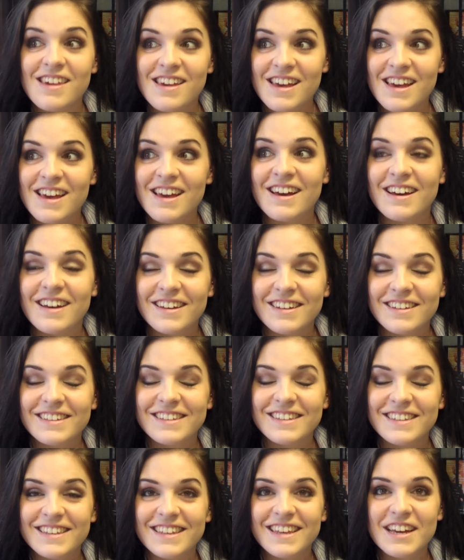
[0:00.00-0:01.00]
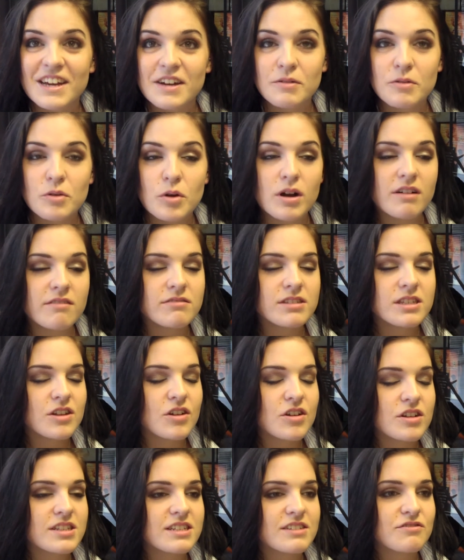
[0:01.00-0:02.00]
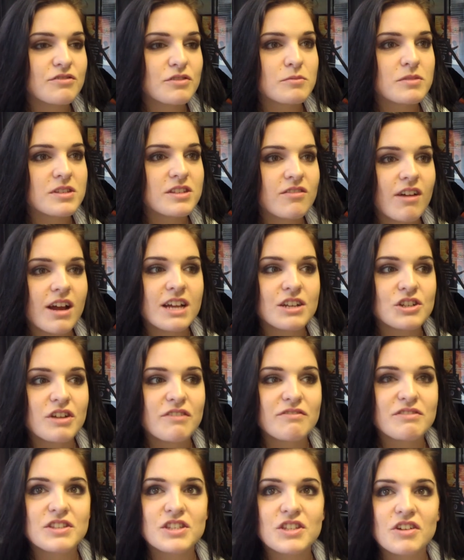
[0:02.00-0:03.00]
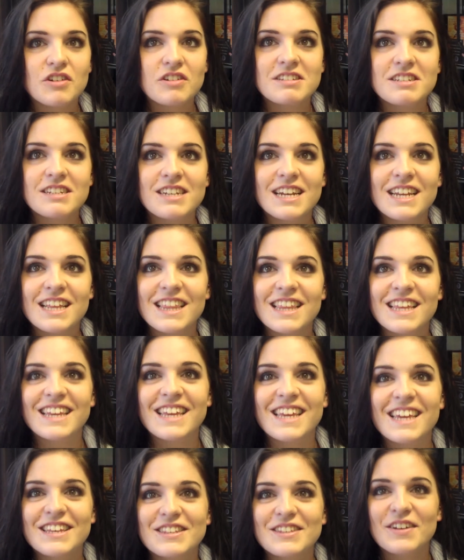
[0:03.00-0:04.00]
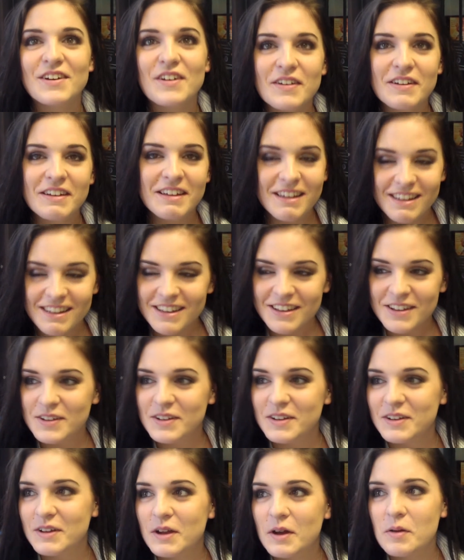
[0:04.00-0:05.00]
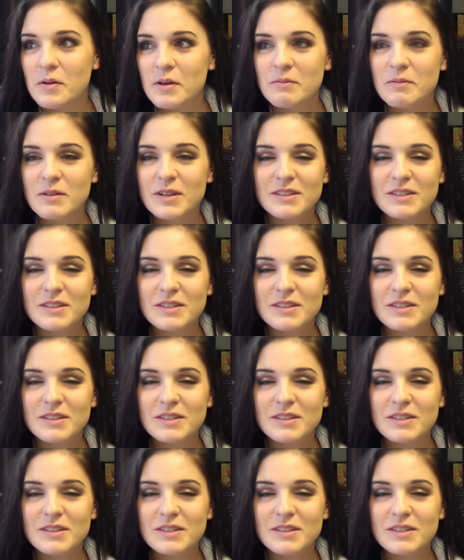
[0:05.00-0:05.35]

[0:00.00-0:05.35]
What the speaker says: Yeah, well, I've started from scratch. I haven't started anything yet, so... Going to go in.